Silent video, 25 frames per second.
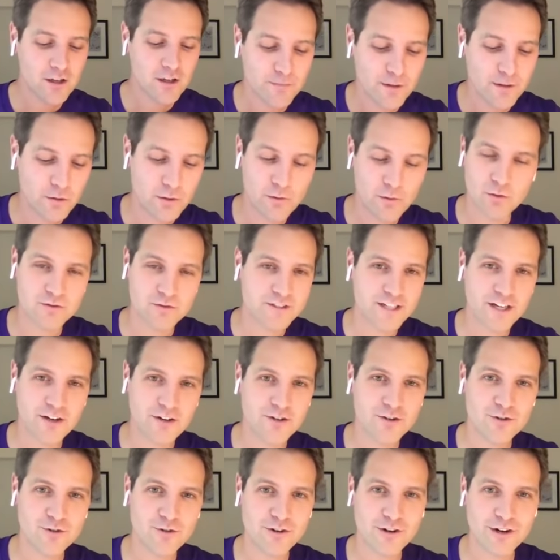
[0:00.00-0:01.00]
But we won't
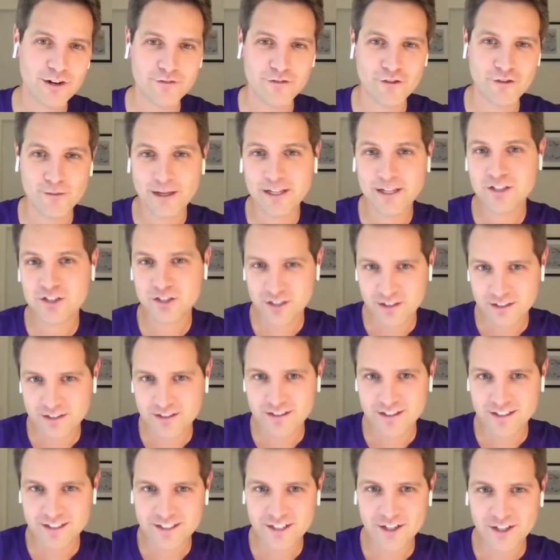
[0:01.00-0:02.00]
tell you their information
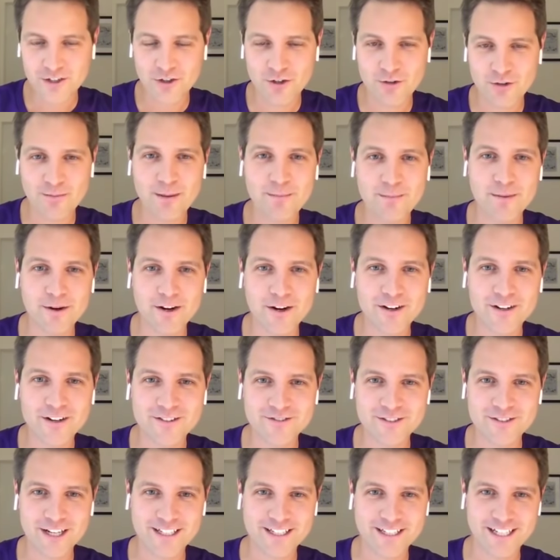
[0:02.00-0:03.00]
until you're a member,
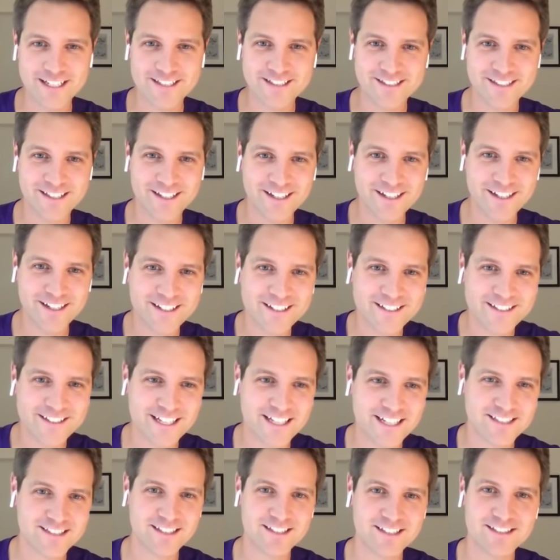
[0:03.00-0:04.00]
right? That's
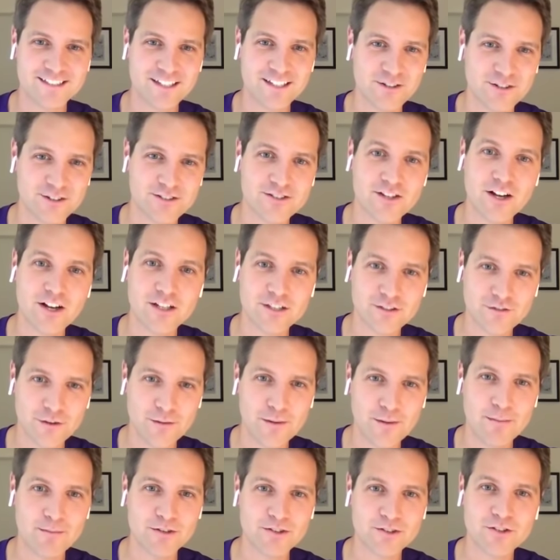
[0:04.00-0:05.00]
the secret sauce for
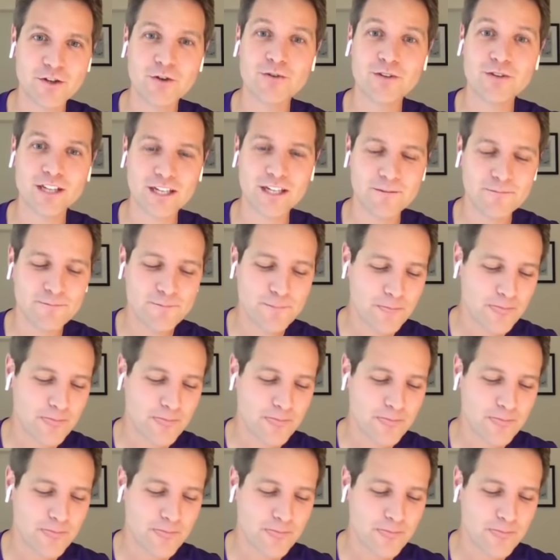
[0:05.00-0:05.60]
members only.